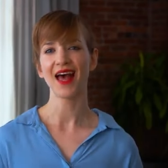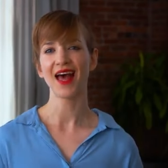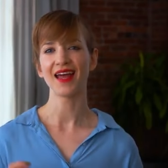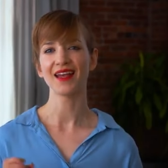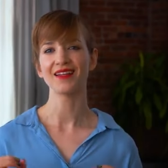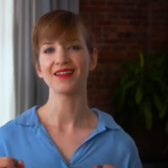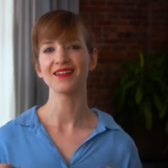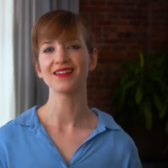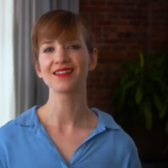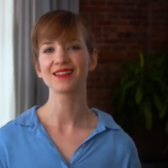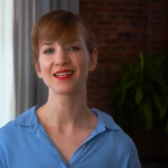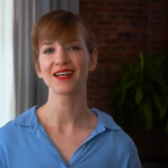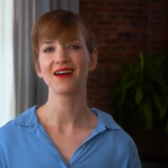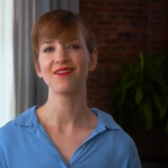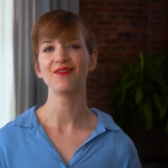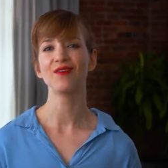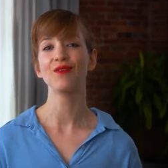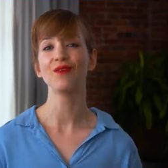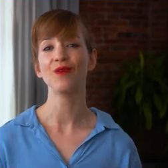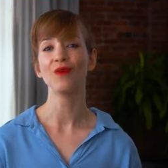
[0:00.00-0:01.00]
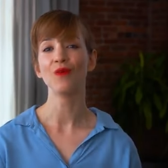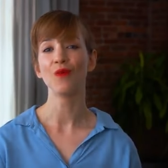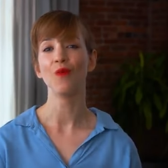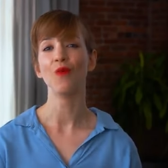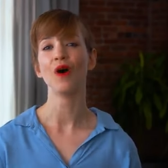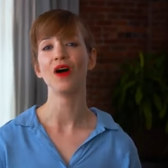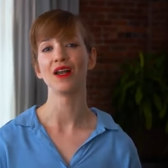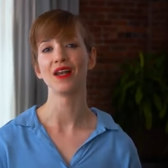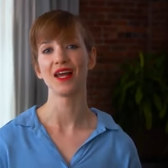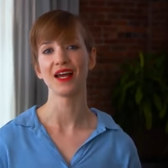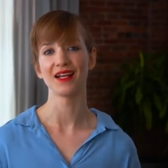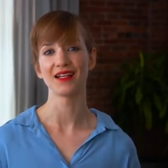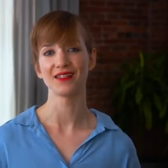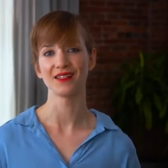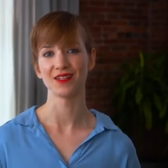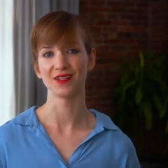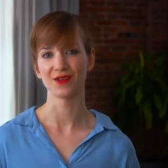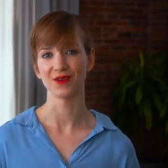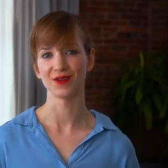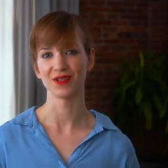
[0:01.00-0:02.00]
and discover what
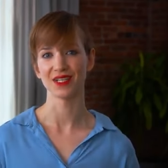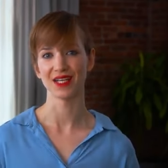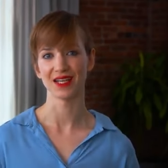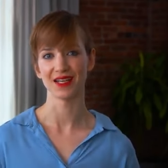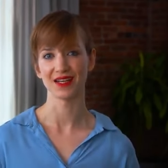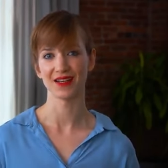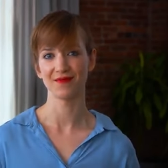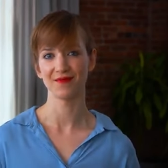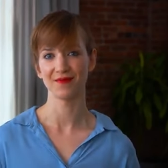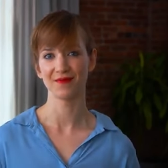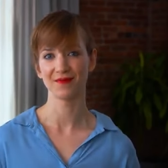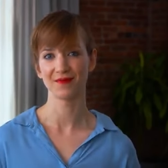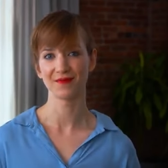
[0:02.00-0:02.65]
lies in your data.